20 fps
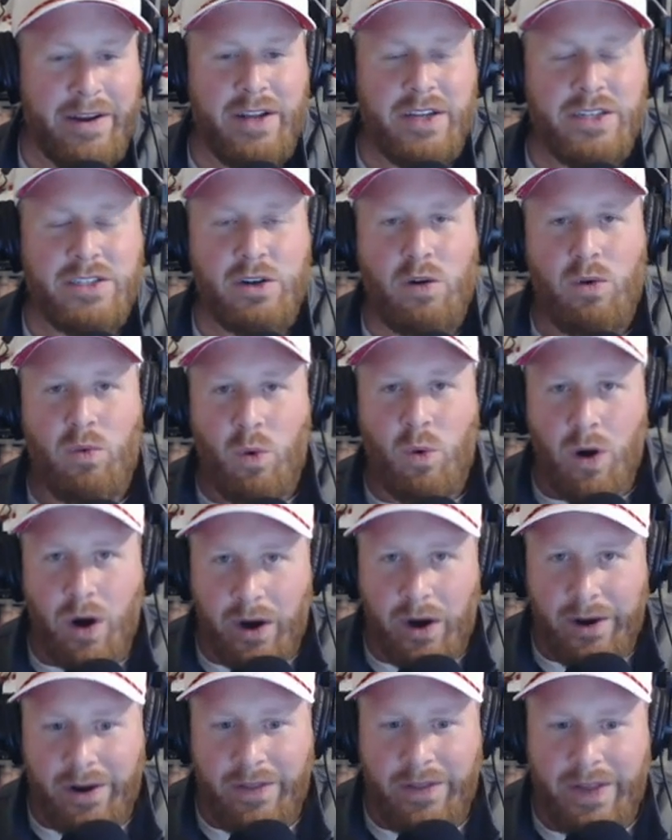So we're
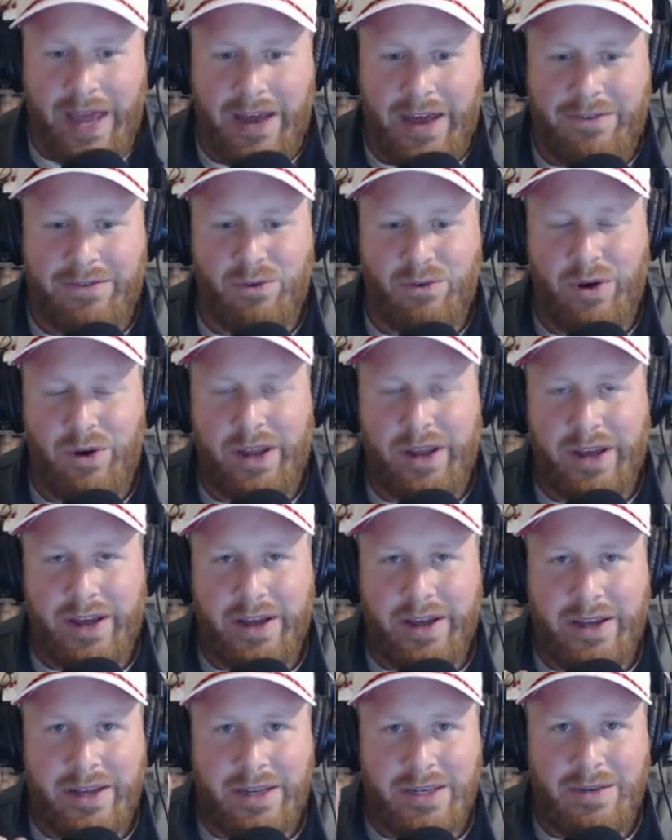working on that for you
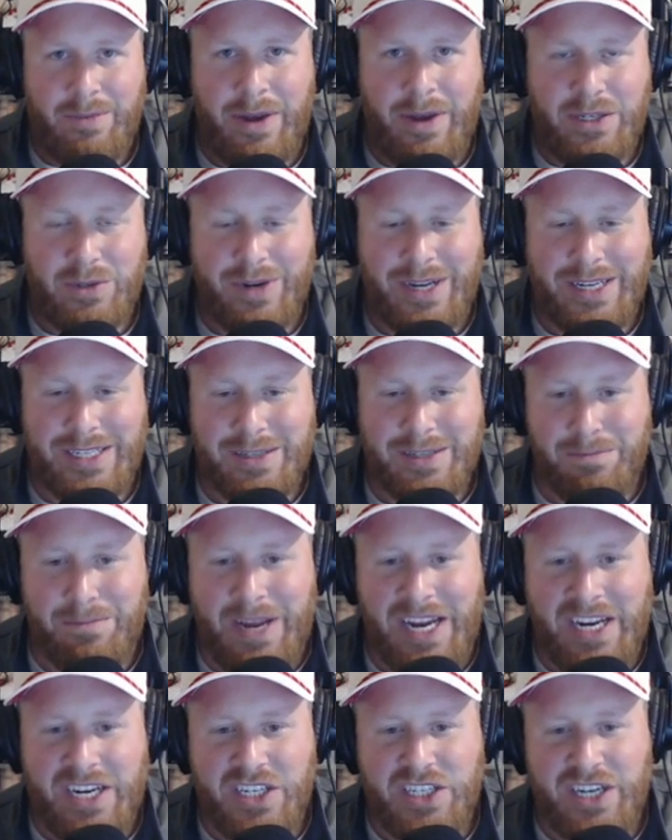to make sure we get some
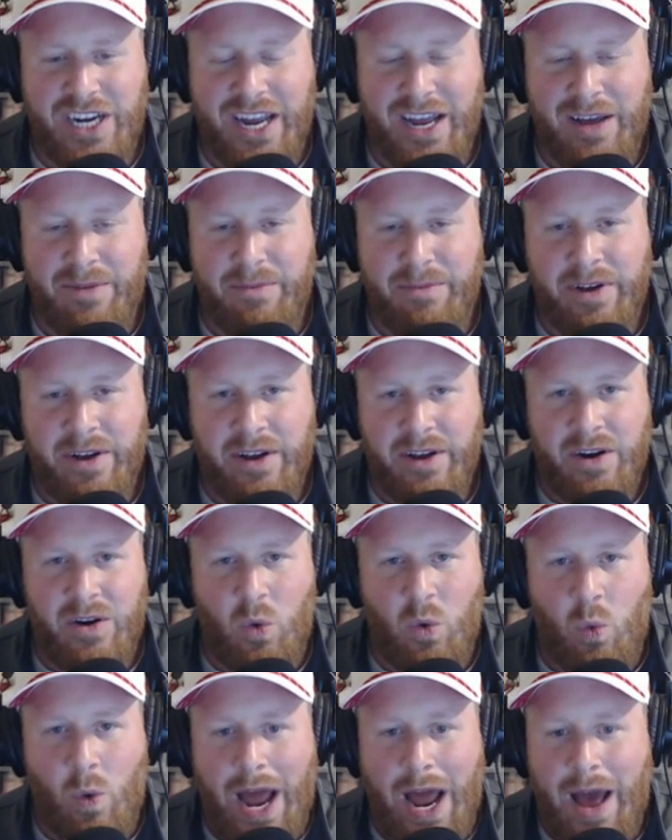Peach Jam
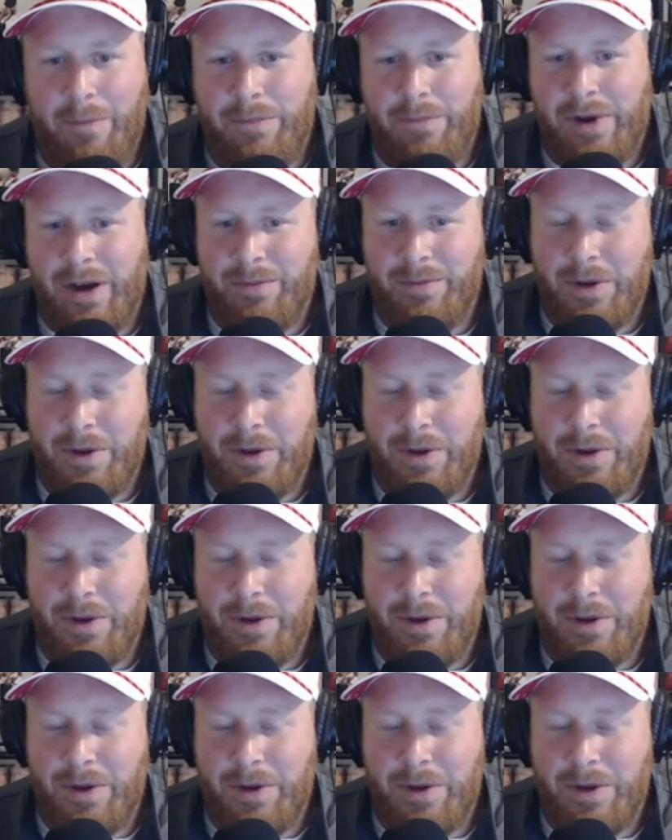wrap up.